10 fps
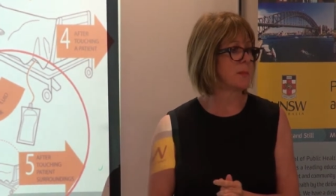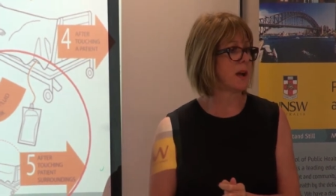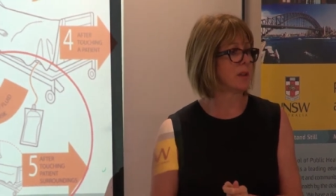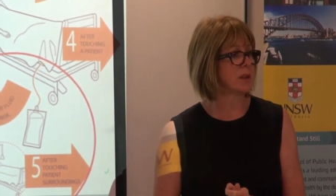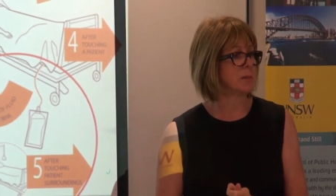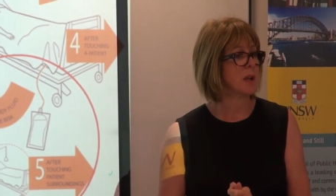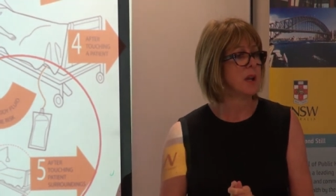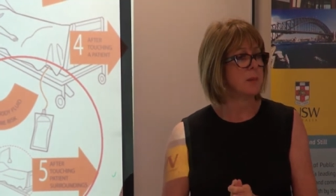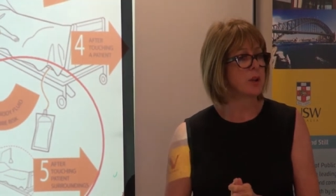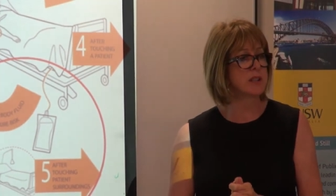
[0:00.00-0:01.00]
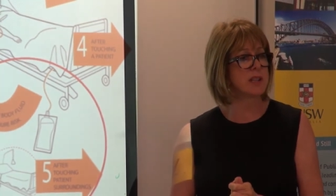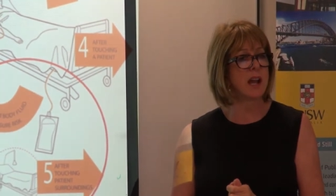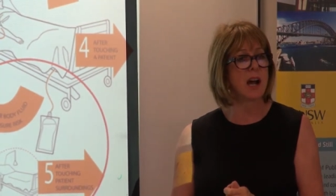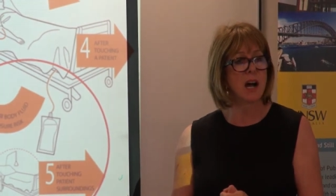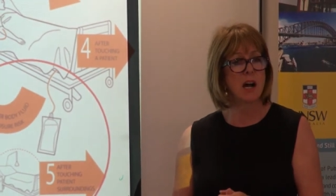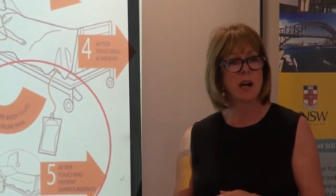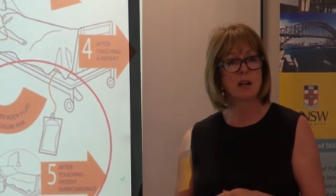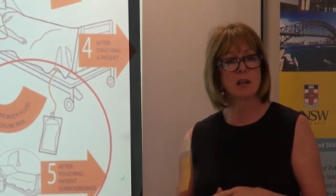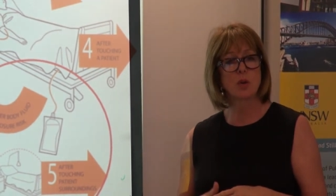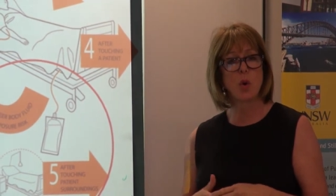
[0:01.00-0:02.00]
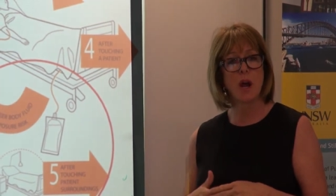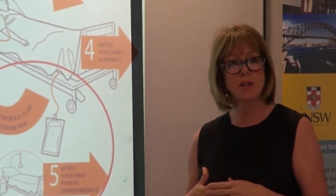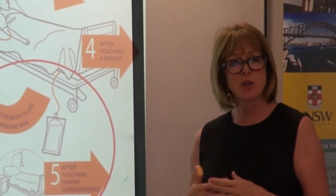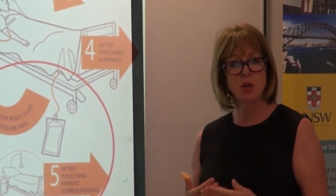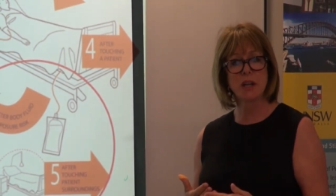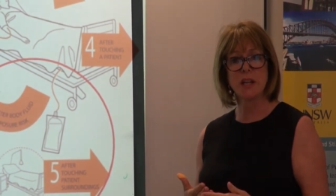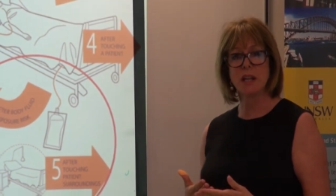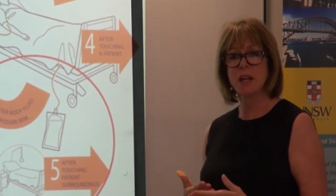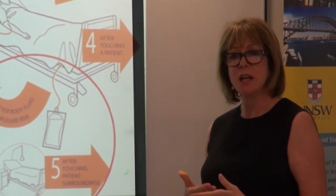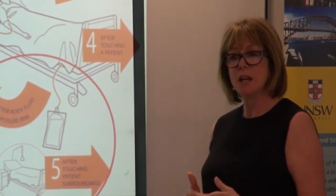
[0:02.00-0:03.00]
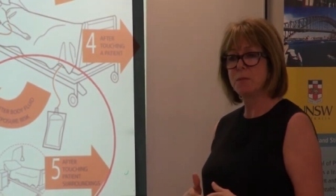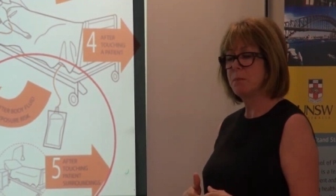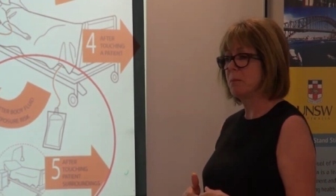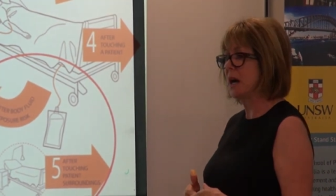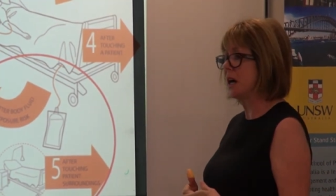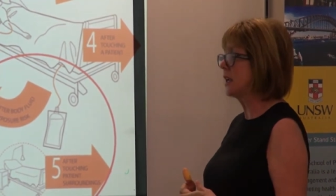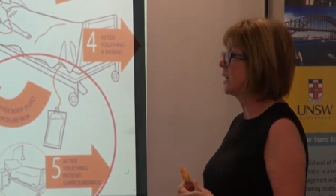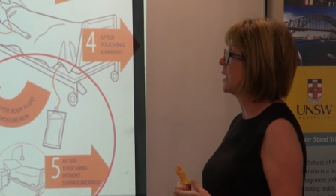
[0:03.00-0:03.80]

about them because they are quite tricky. But Margie